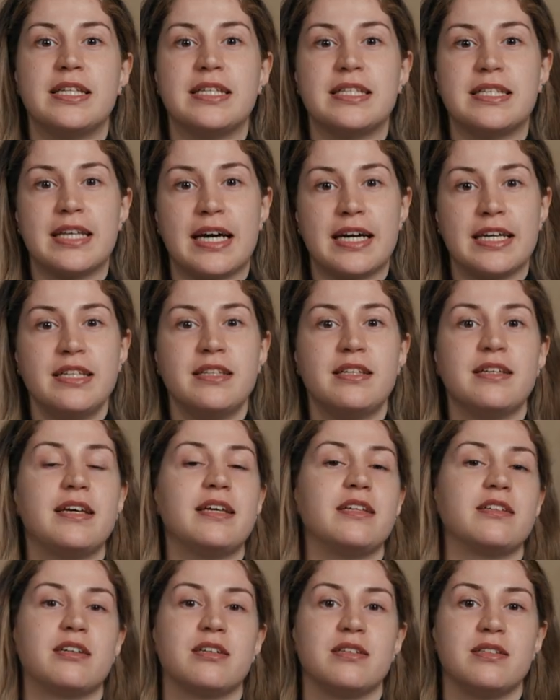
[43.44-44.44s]
designed
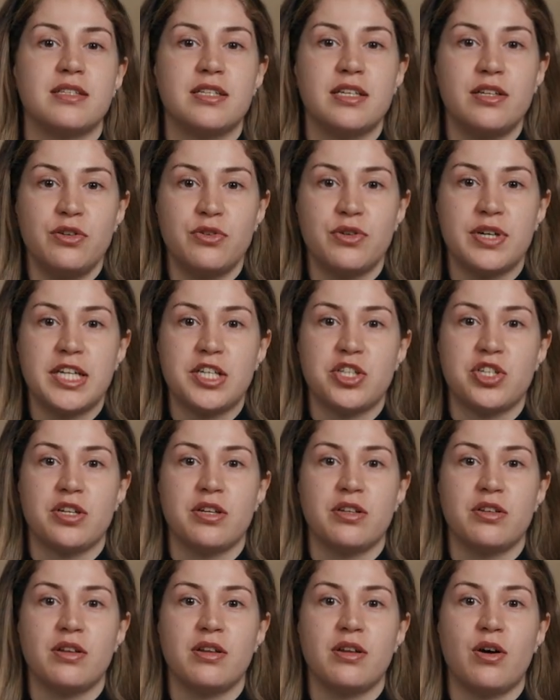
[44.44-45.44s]
in
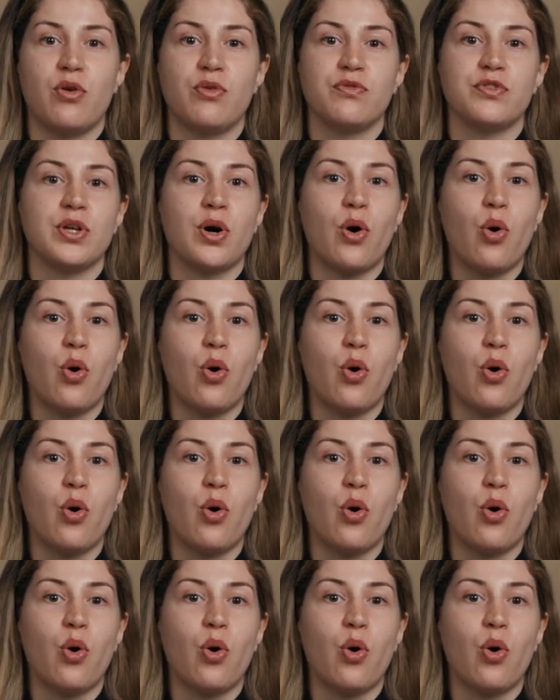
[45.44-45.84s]
consideration of the